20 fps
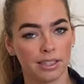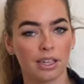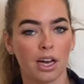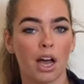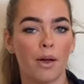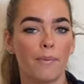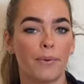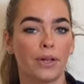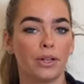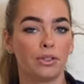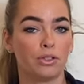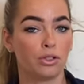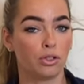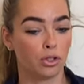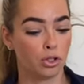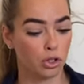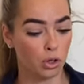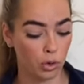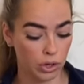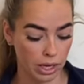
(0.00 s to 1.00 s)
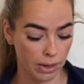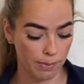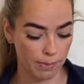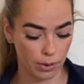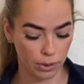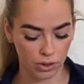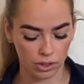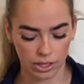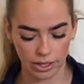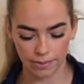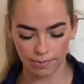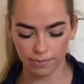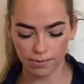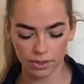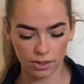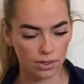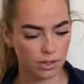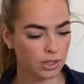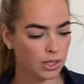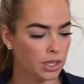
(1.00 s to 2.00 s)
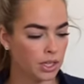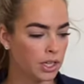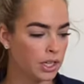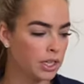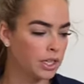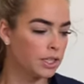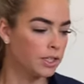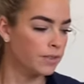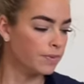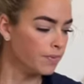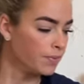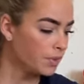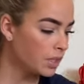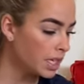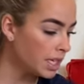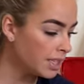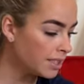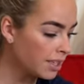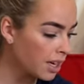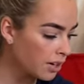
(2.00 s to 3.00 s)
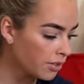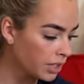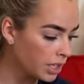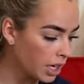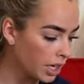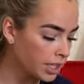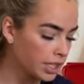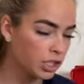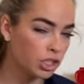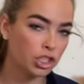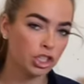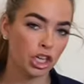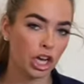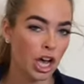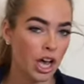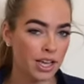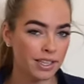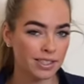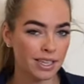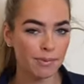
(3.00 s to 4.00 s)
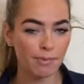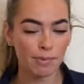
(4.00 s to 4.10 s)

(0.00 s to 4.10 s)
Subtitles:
Diamond jogging bottoms. These are in like a jersey